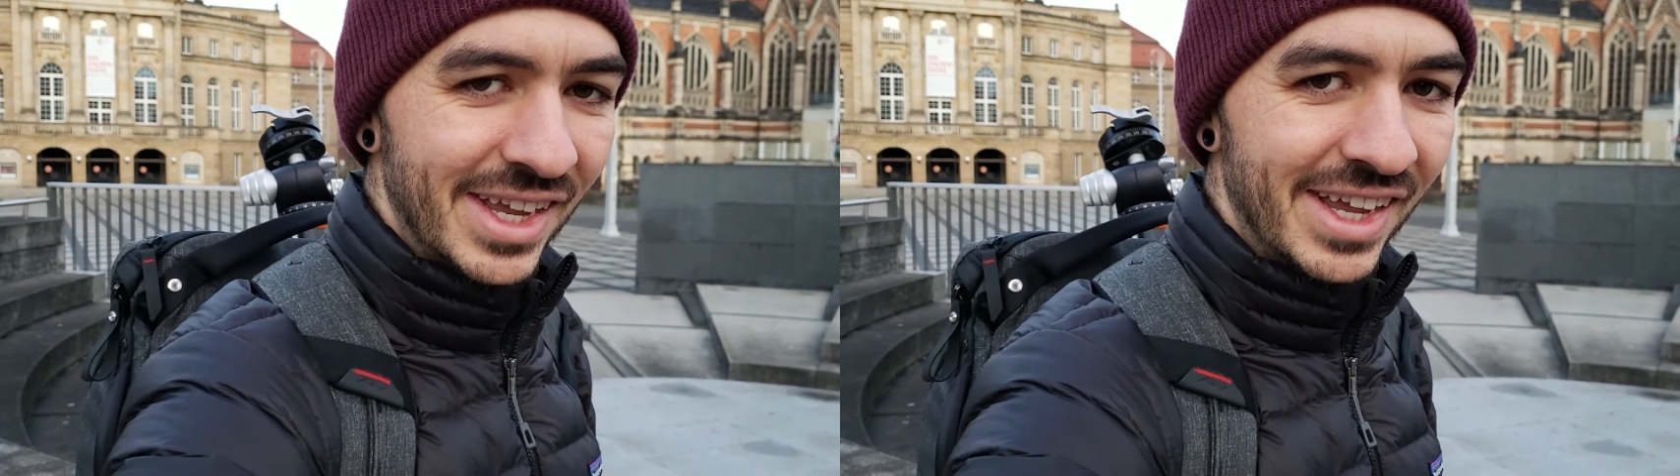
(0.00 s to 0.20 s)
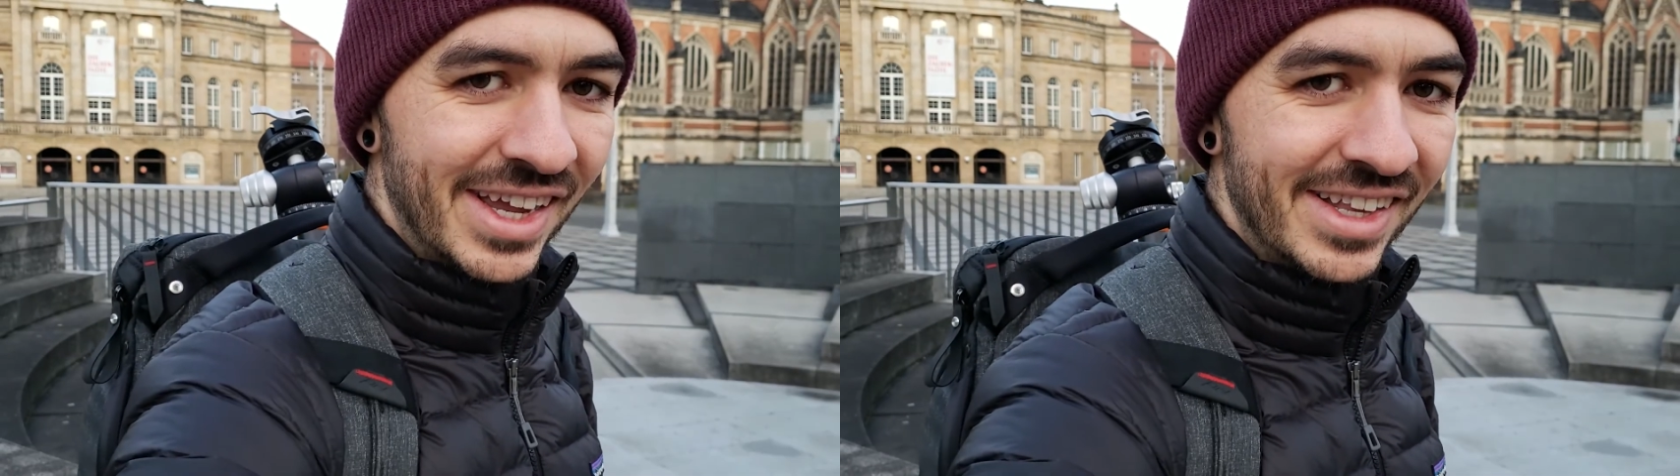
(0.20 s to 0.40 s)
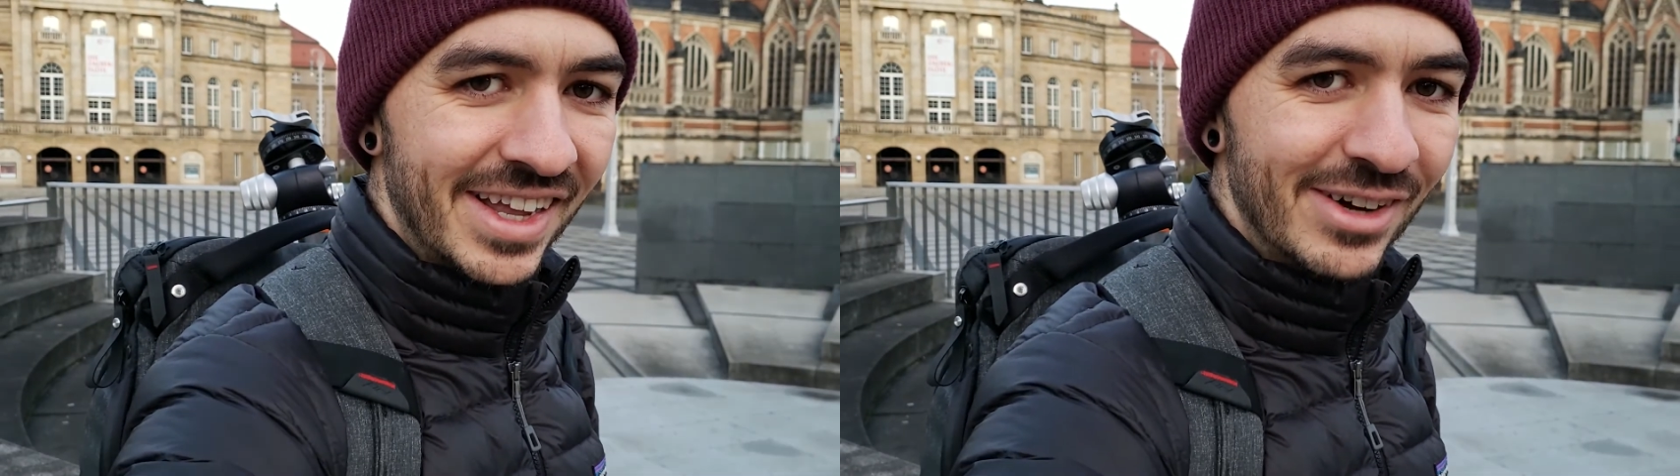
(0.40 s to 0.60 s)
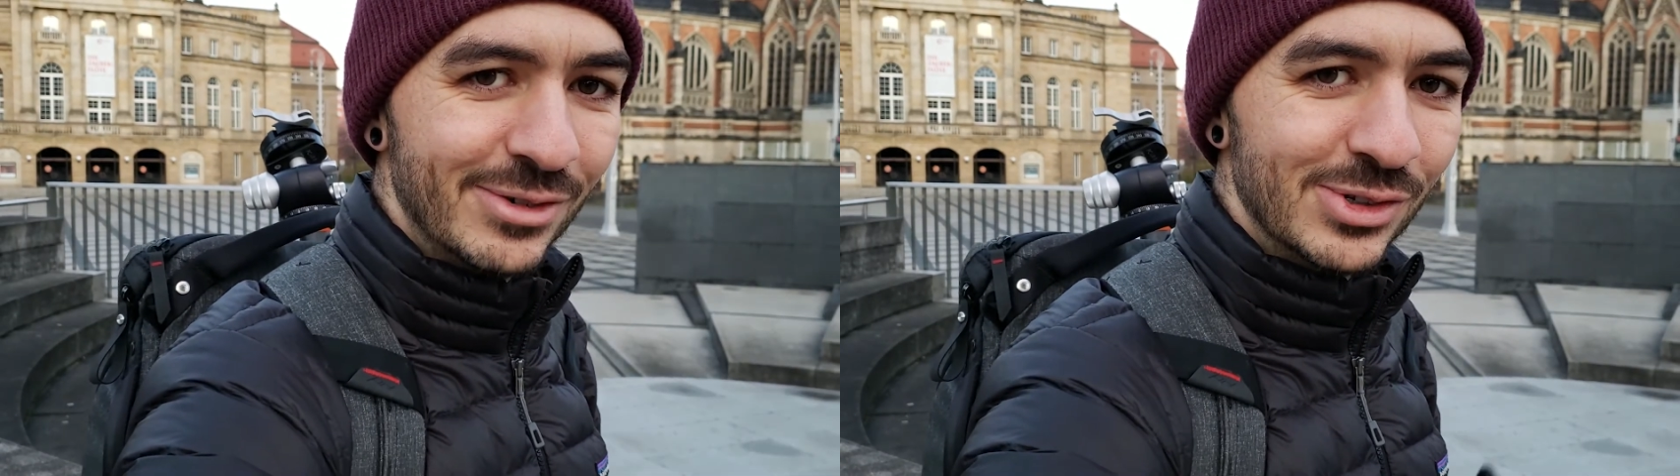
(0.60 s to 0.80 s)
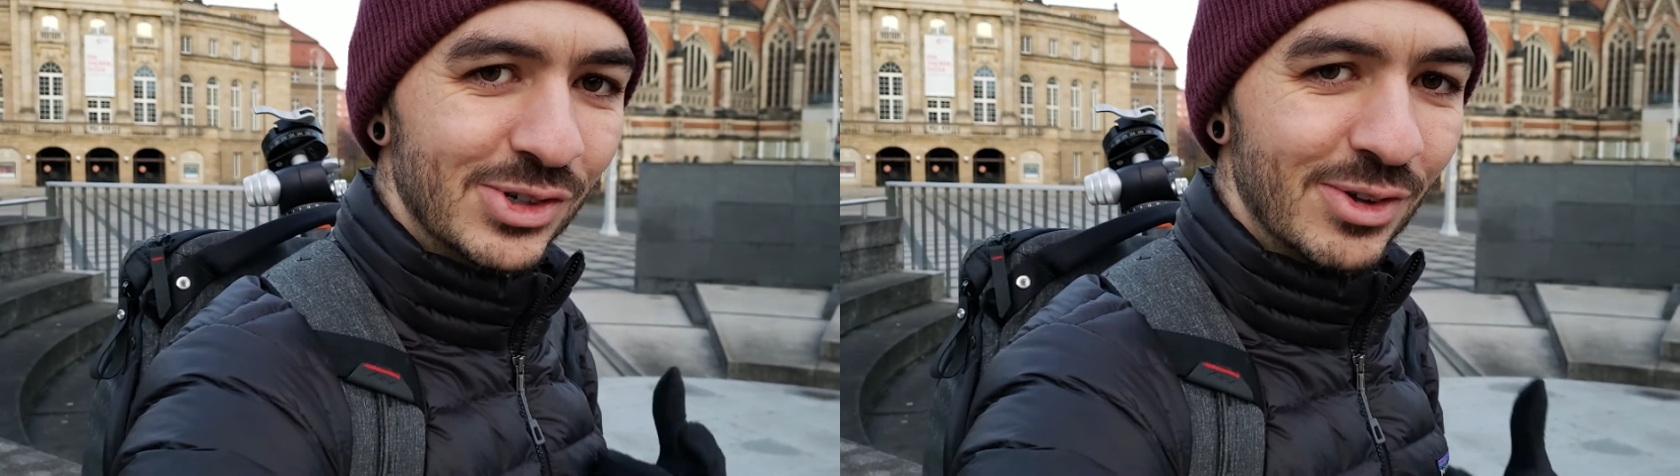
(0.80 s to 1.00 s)
and I
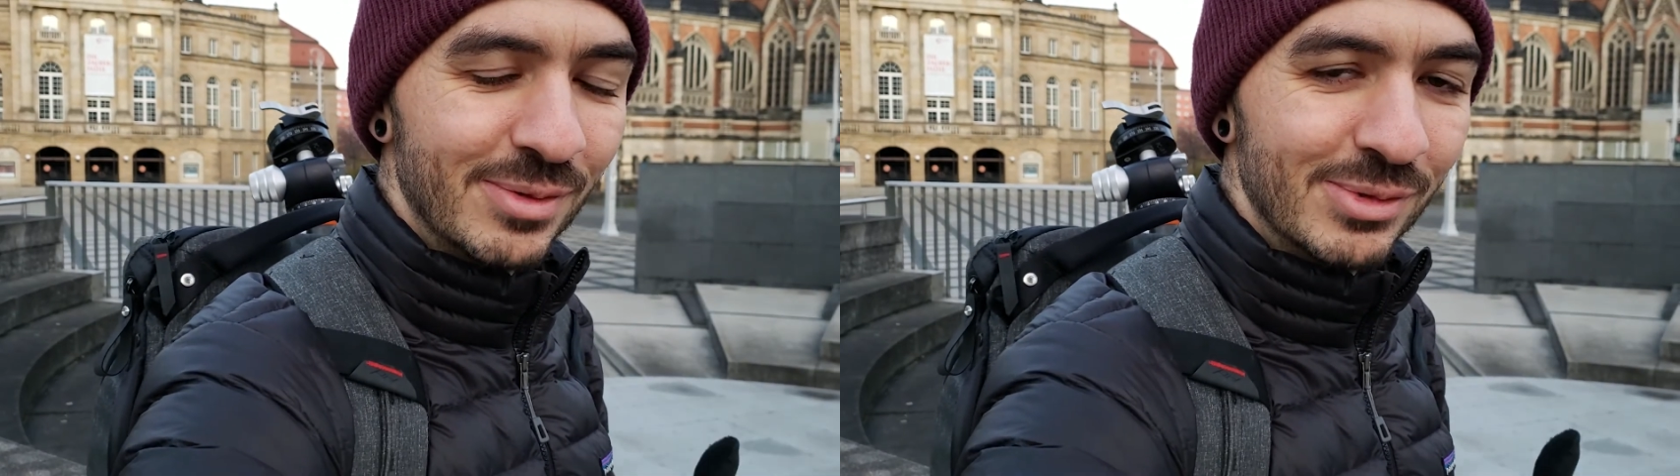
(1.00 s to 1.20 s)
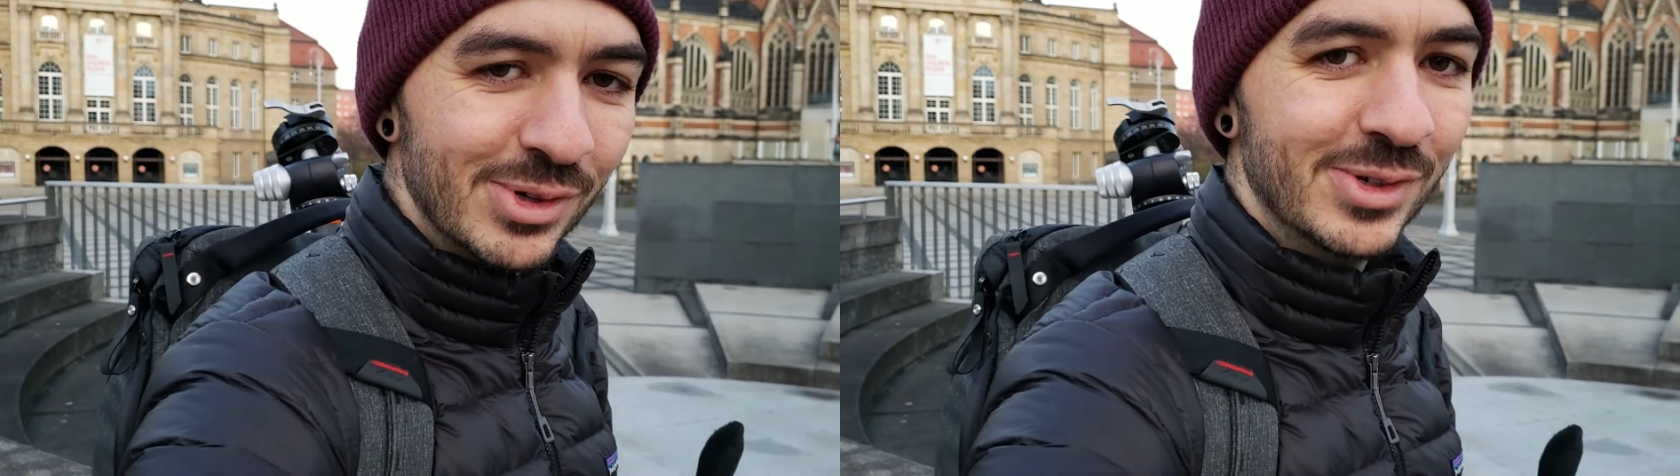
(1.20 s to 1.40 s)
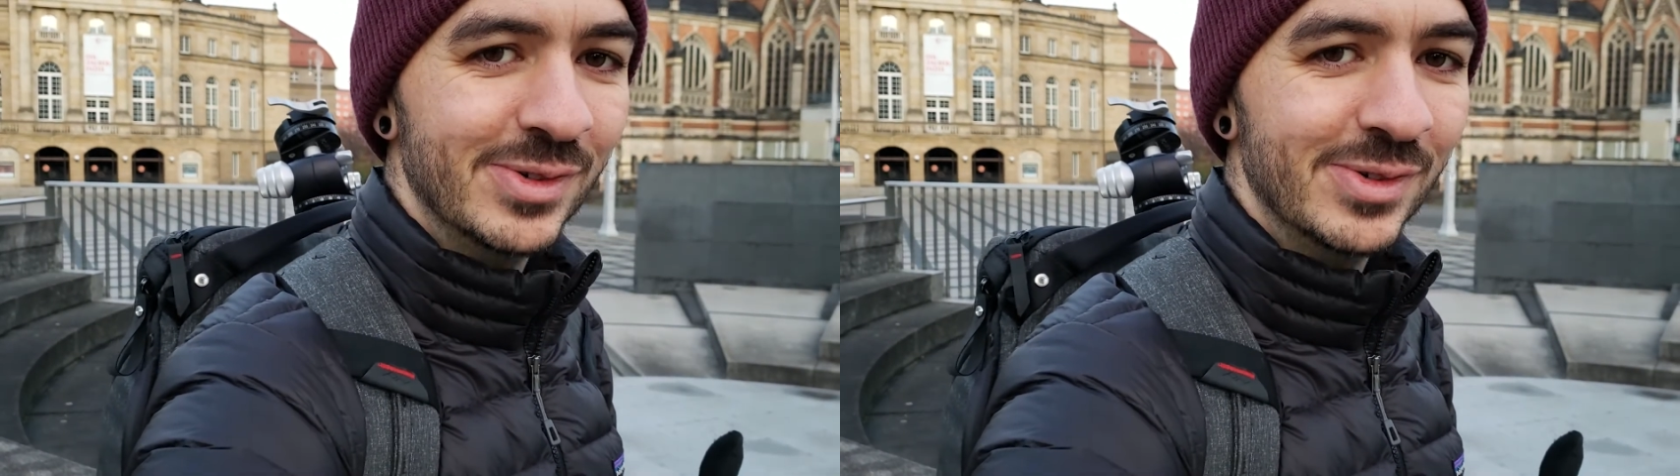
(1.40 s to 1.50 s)
will show them to you